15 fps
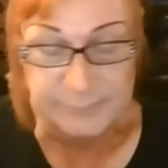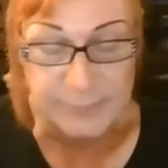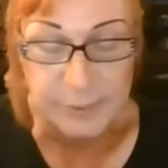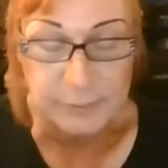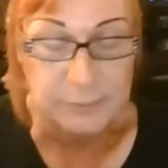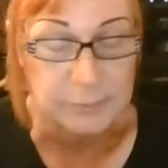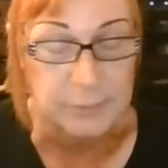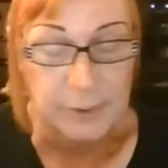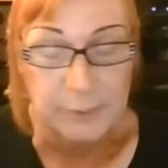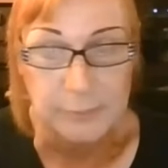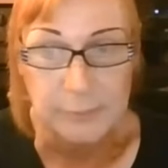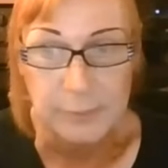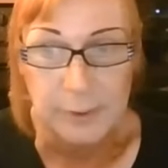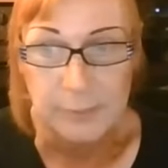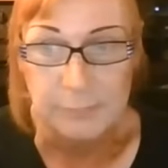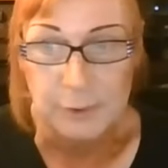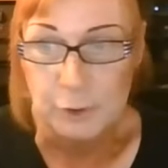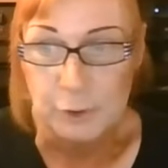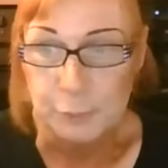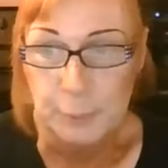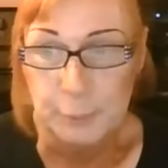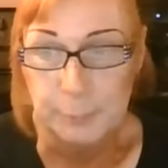no, I'm
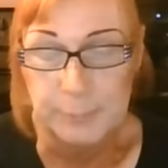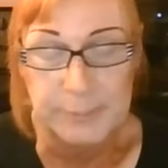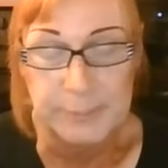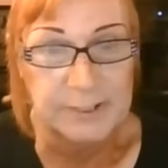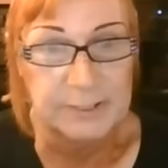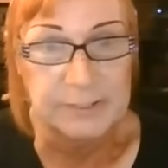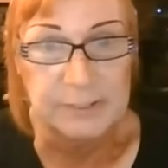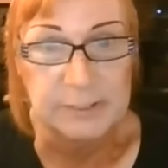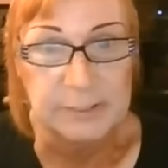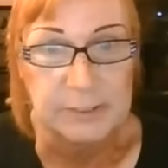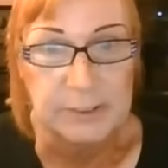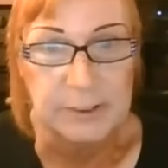not supposed to be a guy.